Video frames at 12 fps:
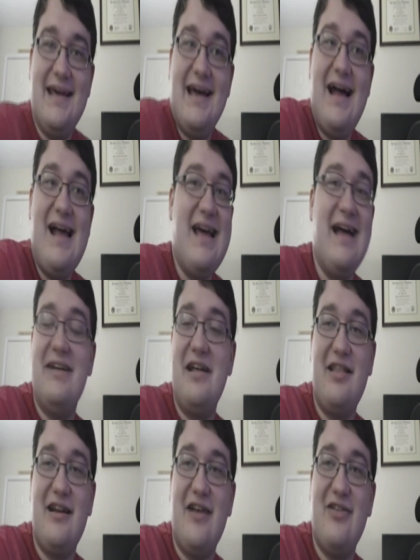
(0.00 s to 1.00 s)
I got
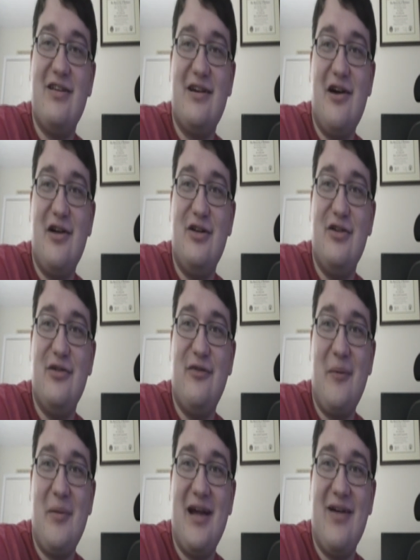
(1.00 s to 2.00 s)
nothing else to go to
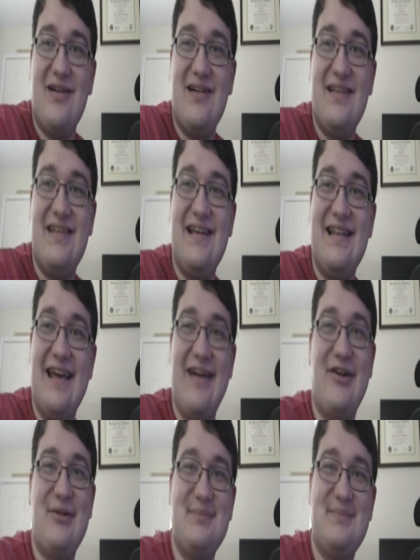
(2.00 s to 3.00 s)
from here. See you later.